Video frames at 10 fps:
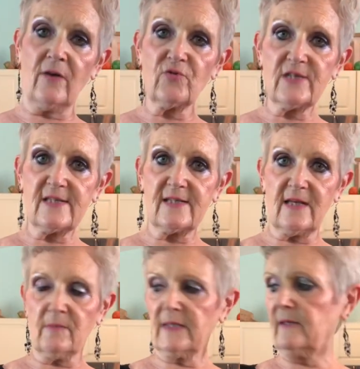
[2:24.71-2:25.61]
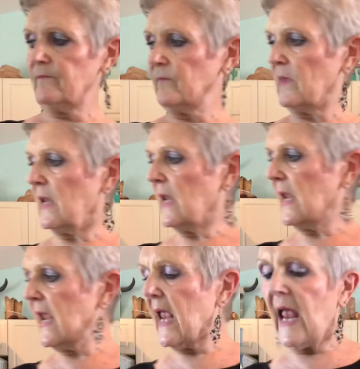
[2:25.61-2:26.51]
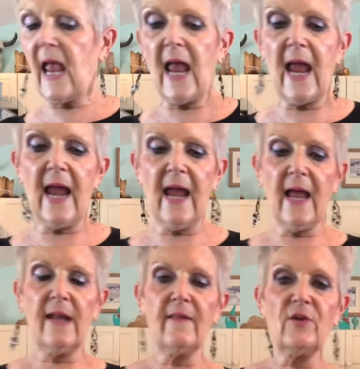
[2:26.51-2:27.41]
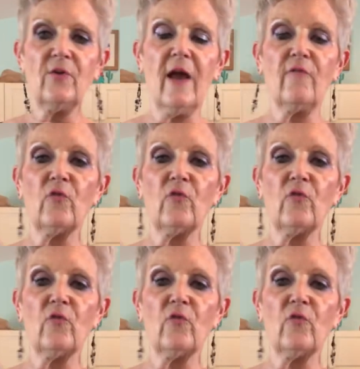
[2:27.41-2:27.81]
or steaming. And then you have your